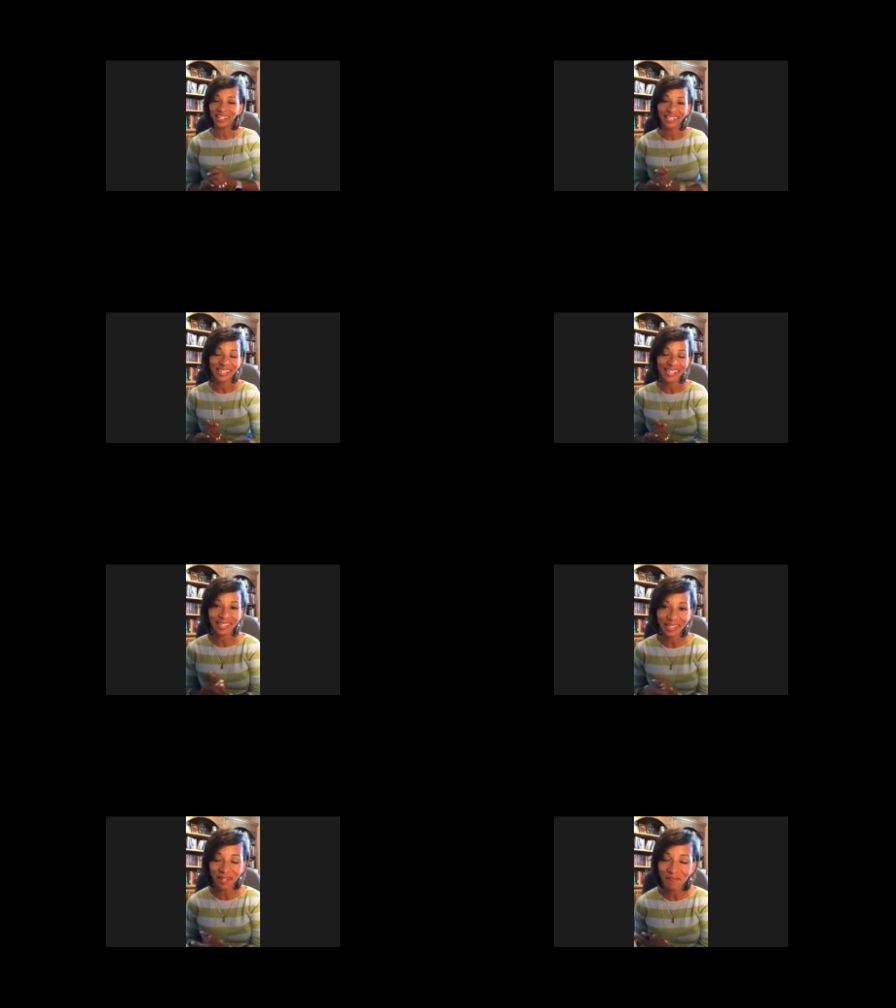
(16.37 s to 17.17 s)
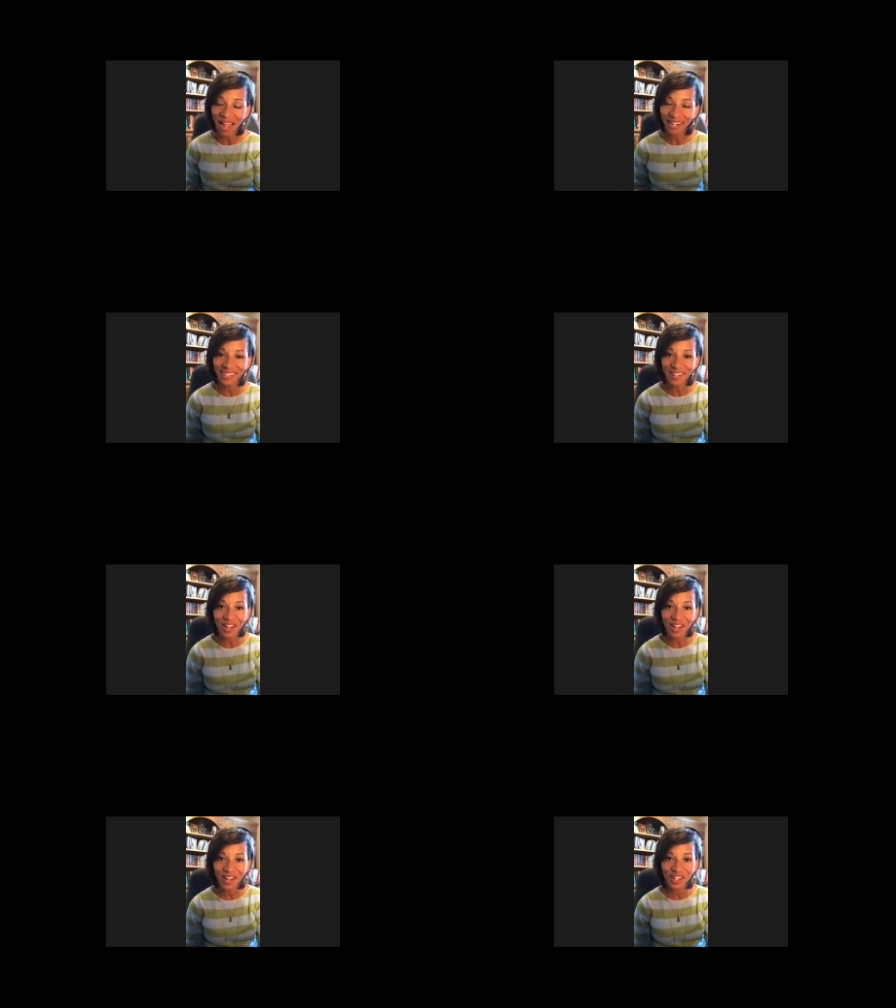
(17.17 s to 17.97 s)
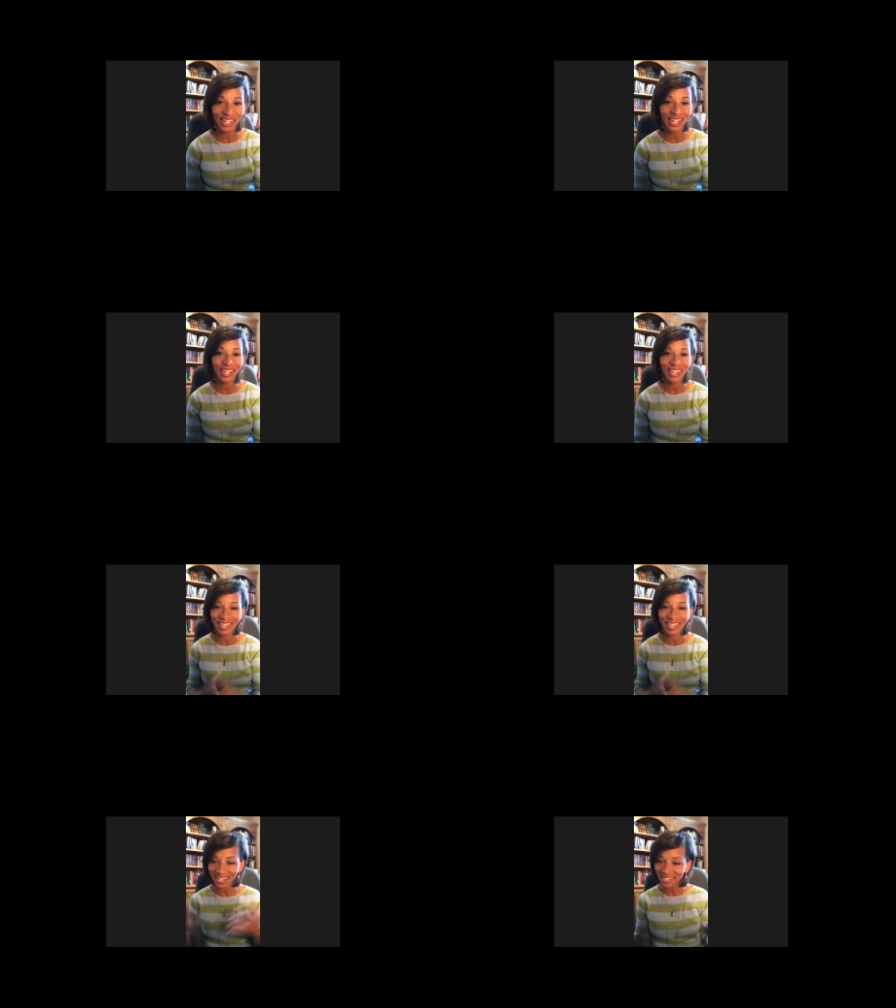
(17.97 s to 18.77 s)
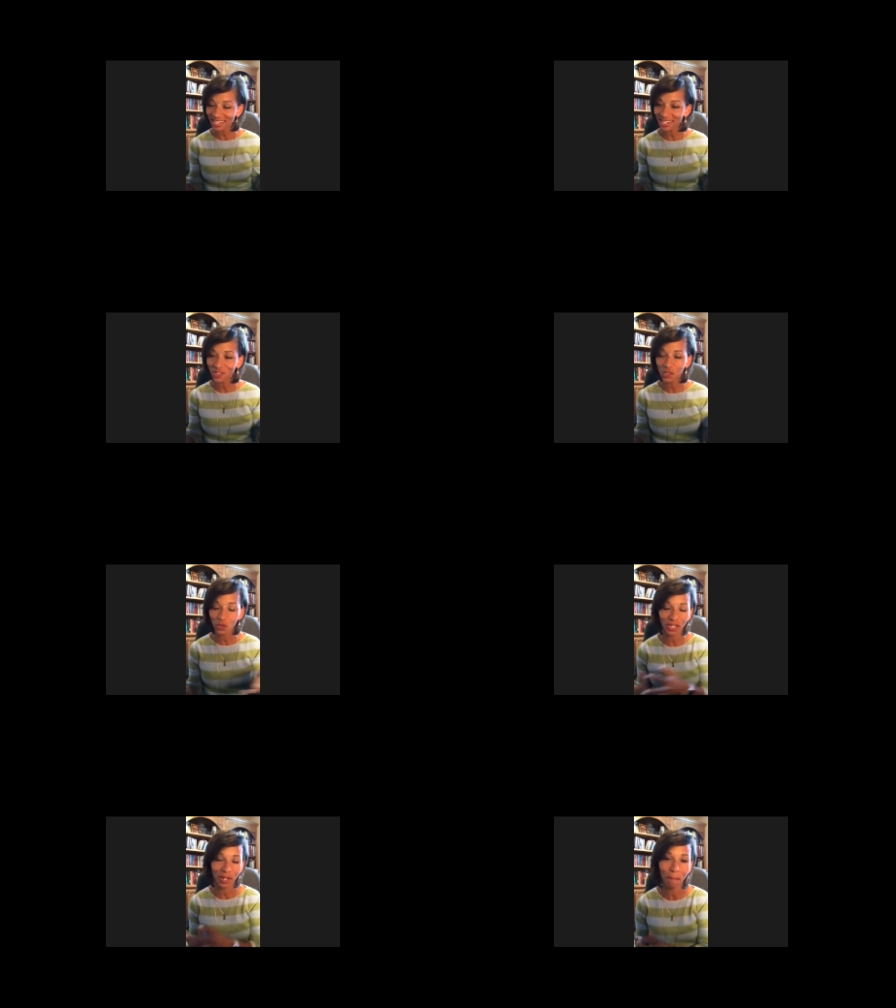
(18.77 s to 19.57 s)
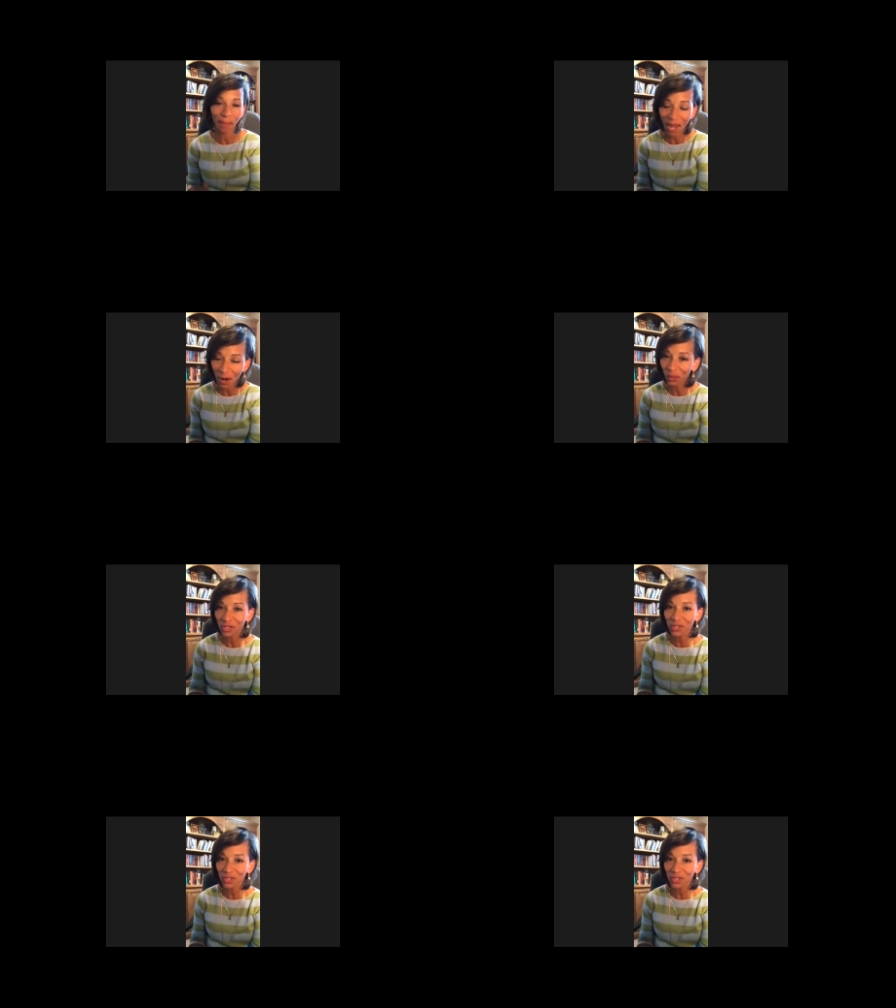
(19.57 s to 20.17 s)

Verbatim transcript: It's Lia McIntosh, and this is your Empowered